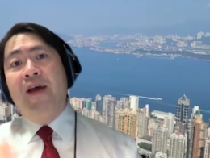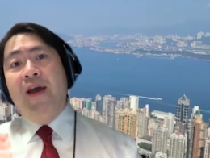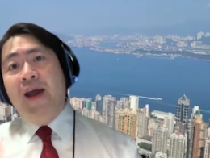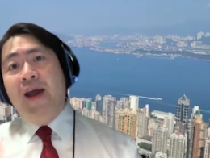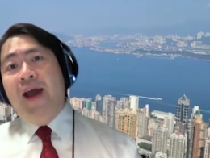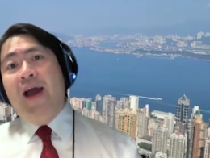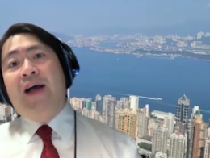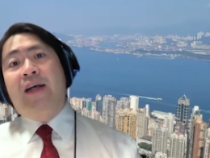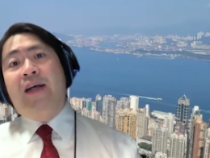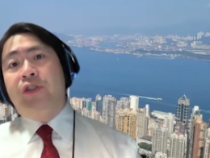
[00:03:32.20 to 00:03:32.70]

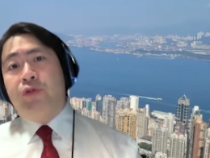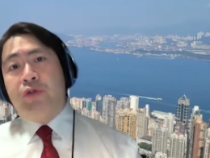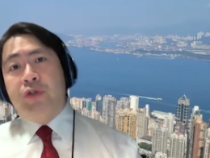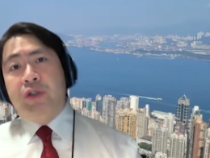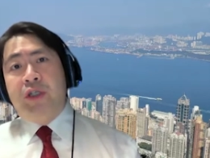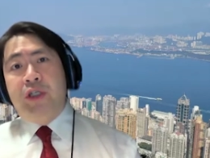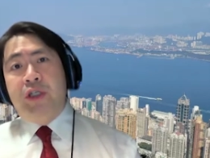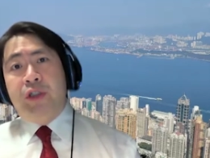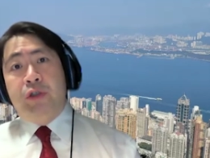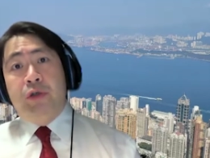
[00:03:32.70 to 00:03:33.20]
as
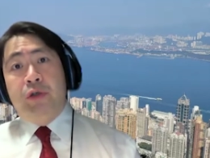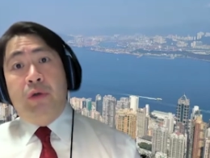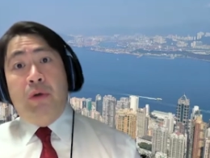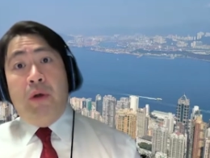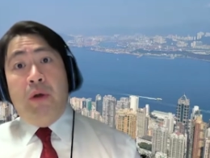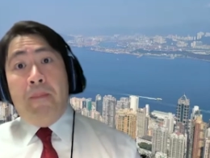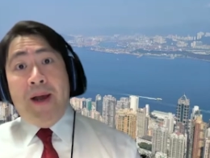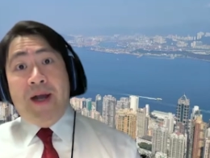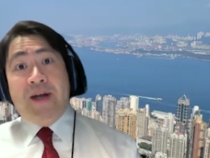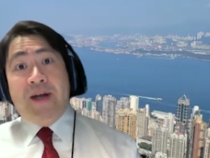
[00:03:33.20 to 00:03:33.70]
traditional
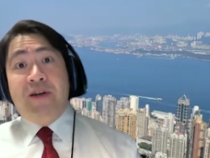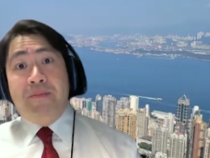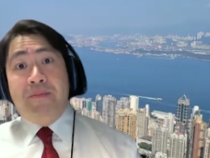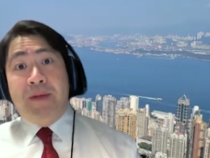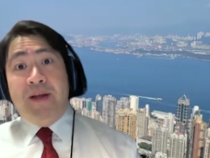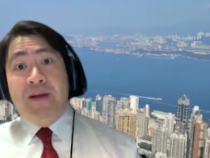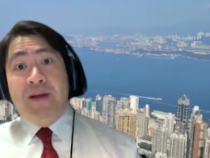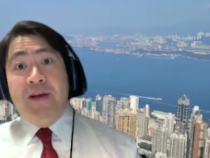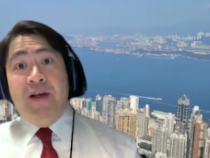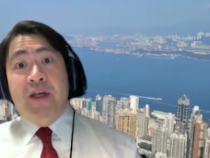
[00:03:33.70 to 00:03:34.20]

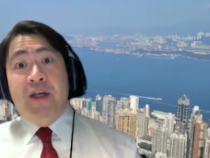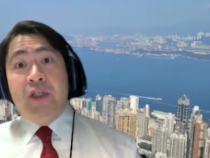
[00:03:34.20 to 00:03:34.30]
lobectomy.